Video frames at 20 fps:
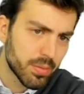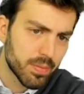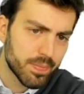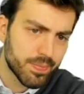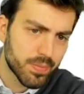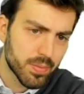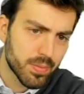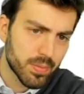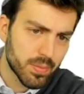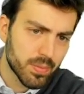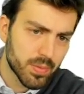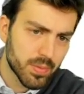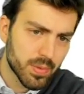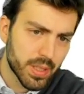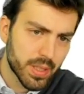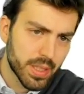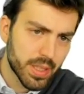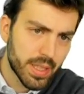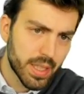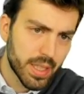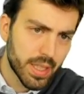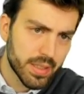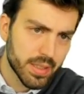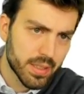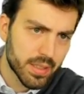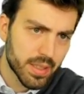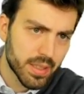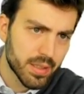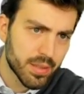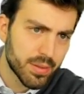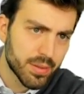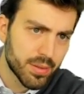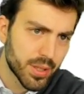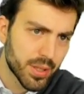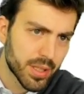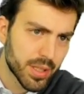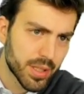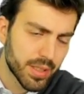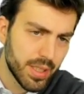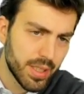case itself, you have an inlet
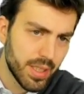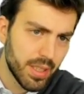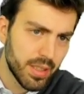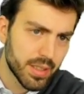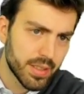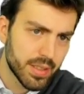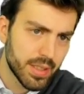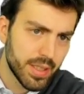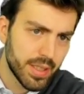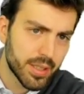here, you have an